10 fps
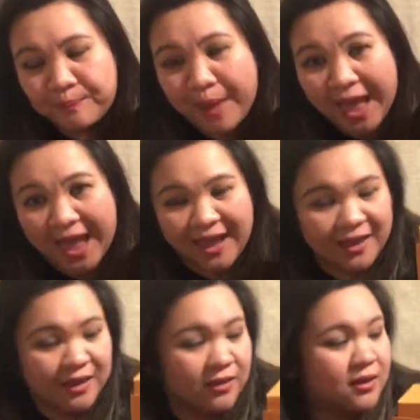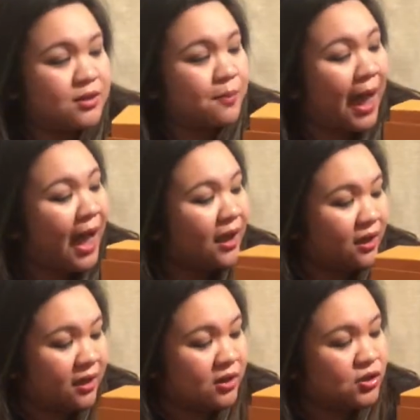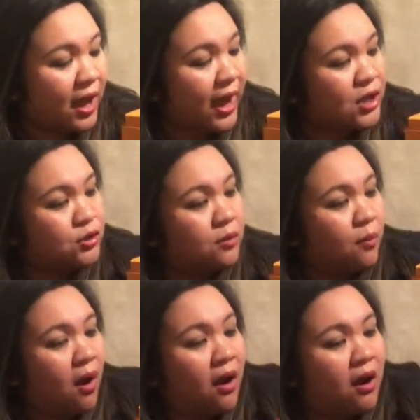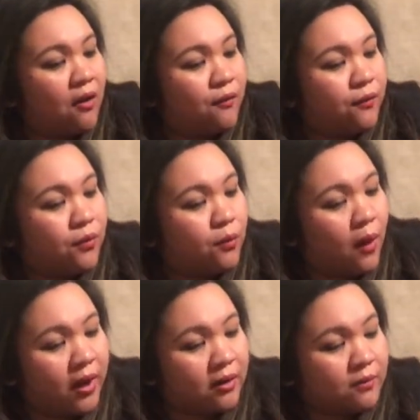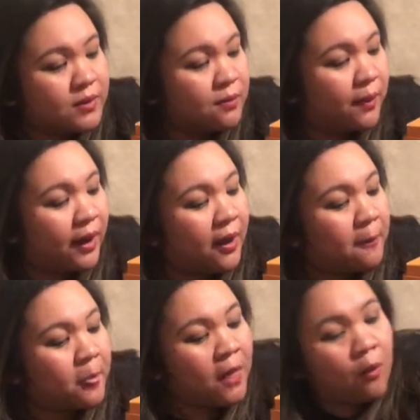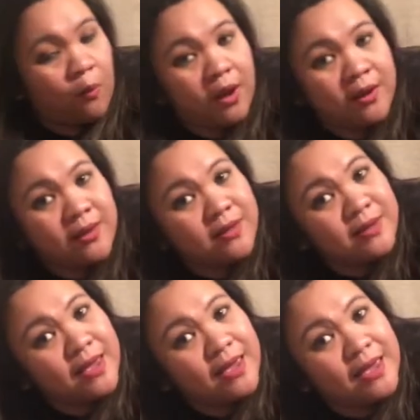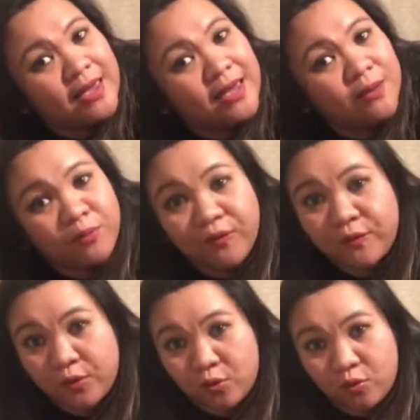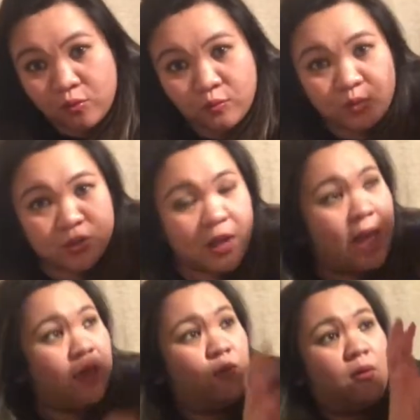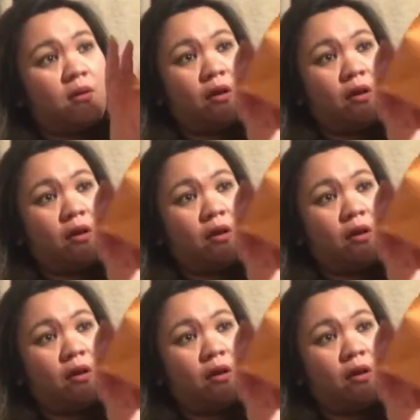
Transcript: bag, in this package, I actually bought a few items, but one is a perfume, which I will